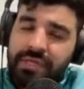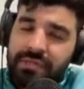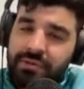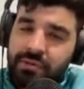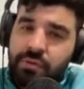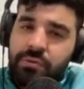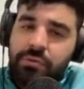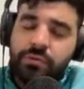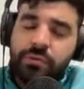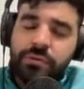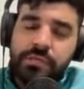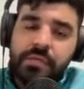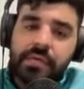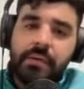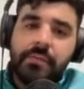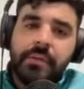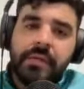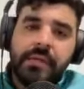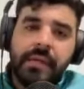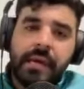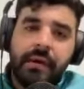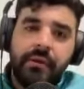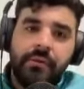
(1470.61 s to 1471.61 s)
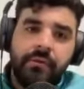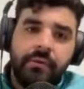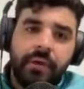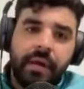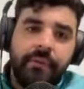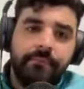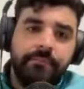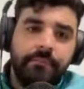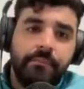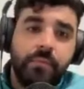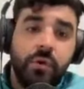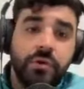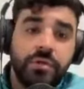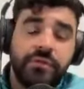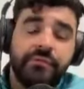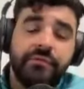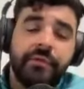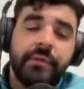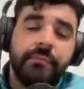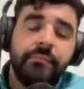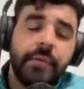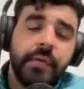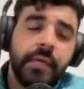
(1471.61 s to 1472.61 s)
They don't lose it coming down, right? Most
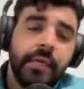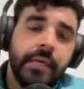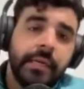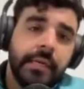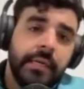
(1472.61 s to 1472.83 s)
of them.